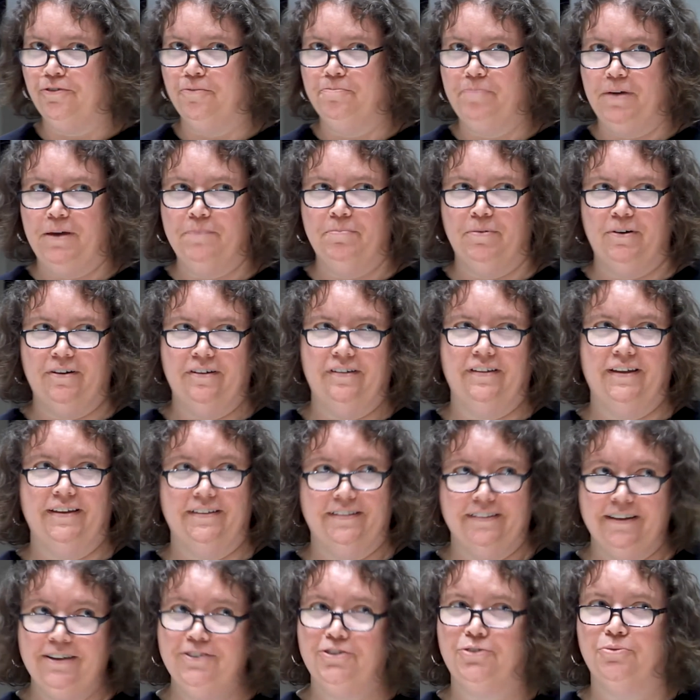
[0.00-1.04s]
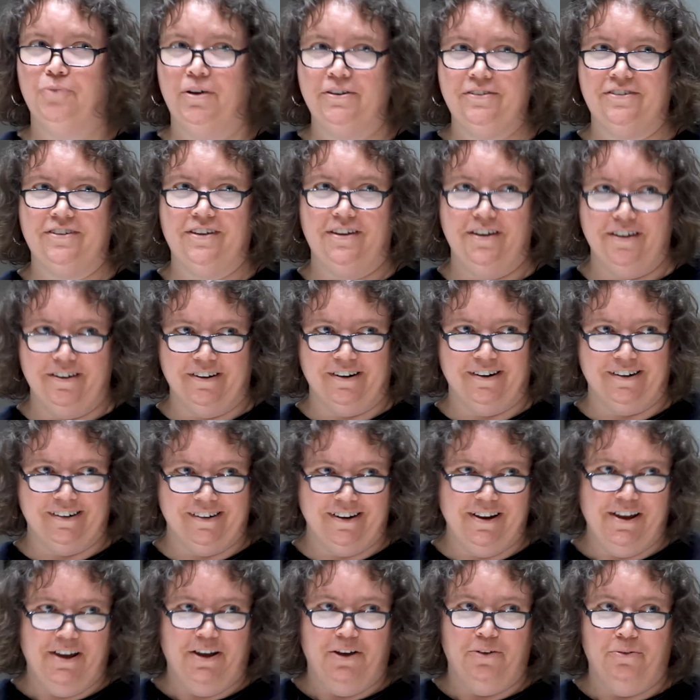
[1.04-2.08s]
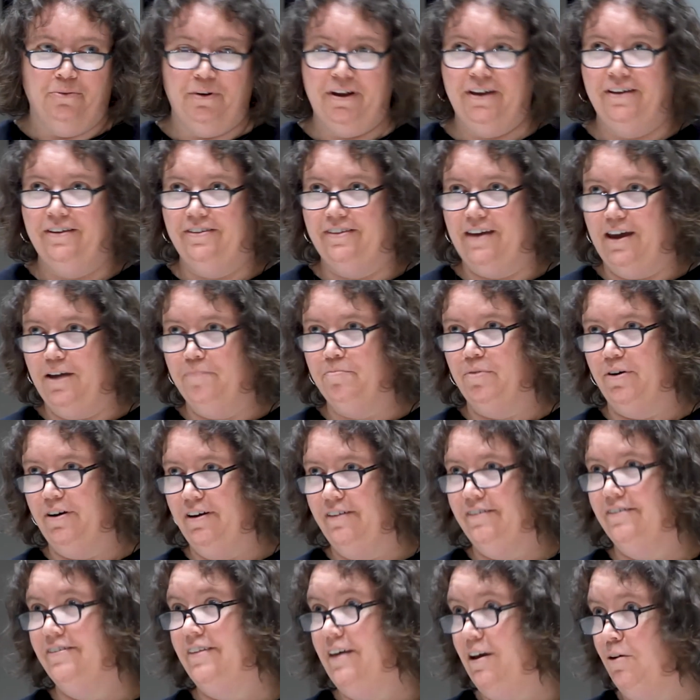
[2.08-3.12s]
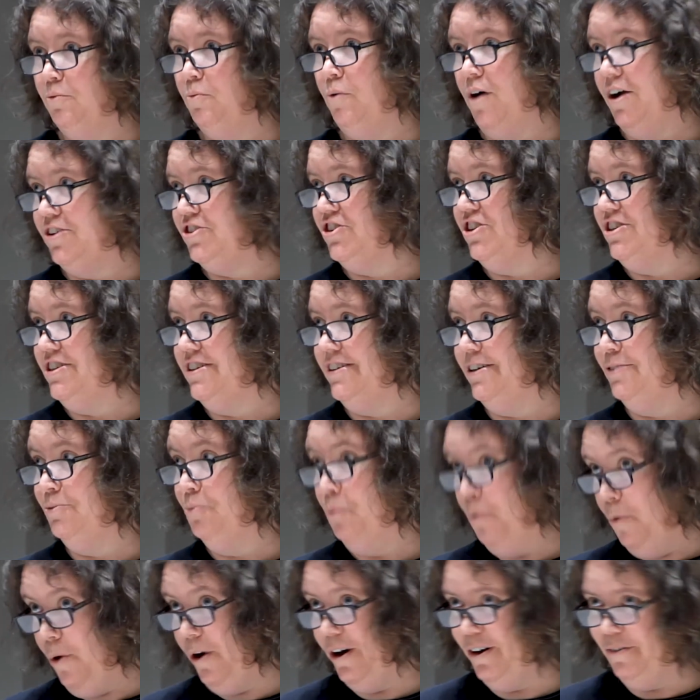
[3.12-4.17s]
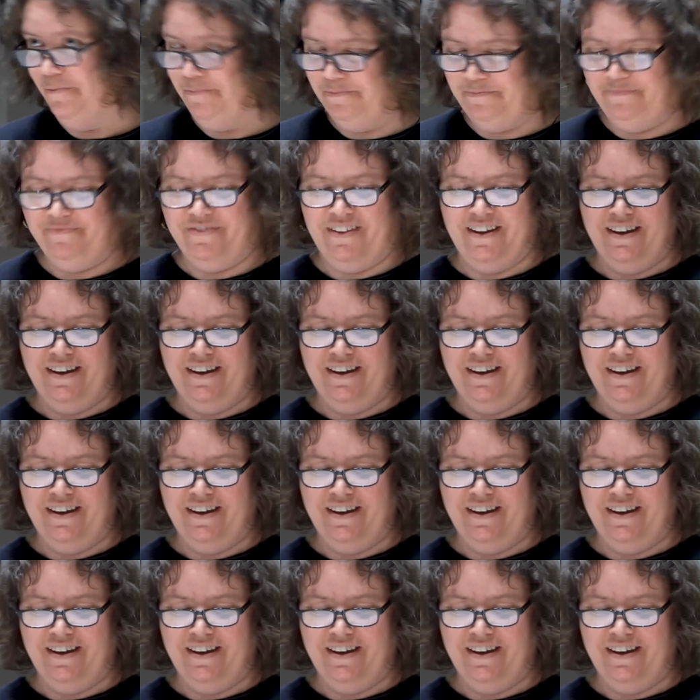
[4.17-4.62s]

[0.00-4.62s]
from people at least once a year with aprons that Washington wore.